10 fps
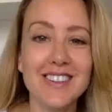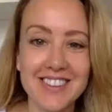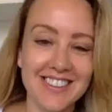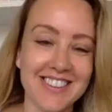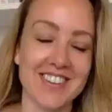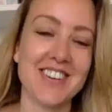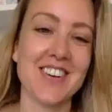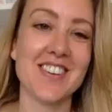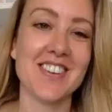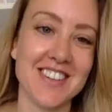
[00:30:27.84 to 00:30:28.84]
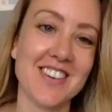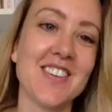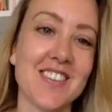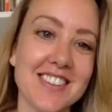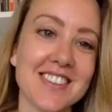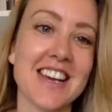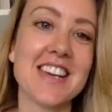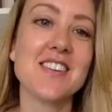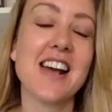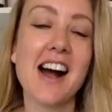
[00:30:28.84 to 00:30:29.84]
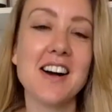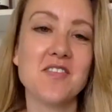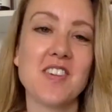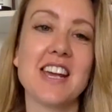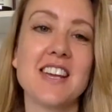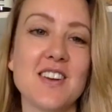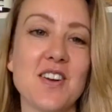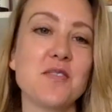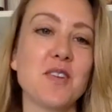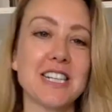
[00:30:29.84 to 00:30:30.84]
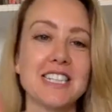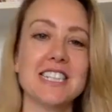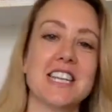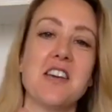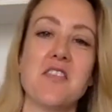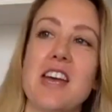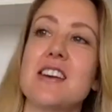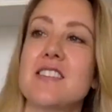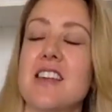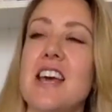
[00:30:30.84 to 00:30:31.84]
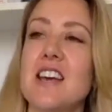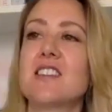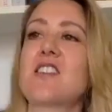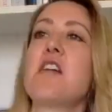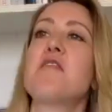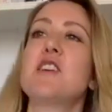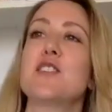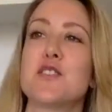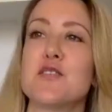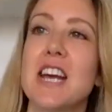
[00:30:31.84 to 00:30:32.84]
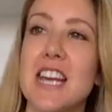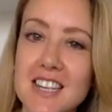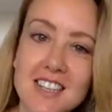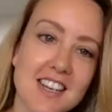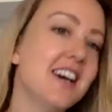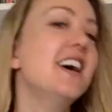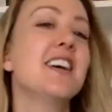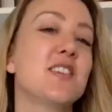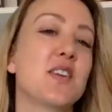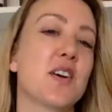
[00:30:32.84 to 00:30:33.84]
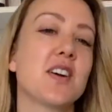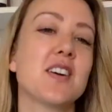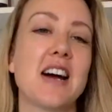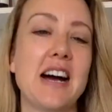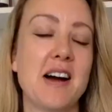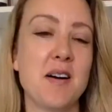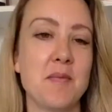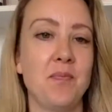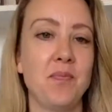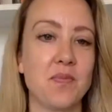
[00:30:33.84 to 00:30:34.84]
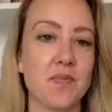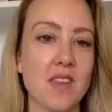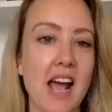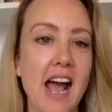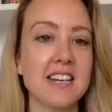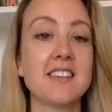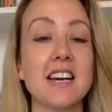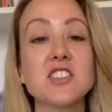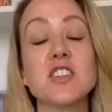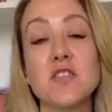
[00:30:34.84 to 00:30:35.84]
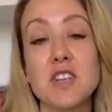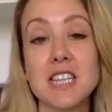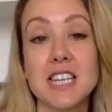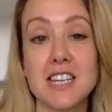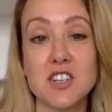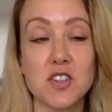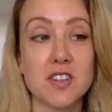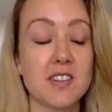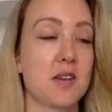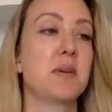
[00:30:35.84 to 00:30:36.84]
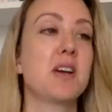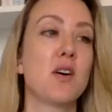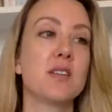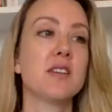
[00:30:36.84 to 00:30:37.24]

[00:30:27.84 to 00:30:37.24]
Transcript: you're on yours. Like, you can't be, watching TV and saying it's time for you to read, you know. And it's actually really interesting because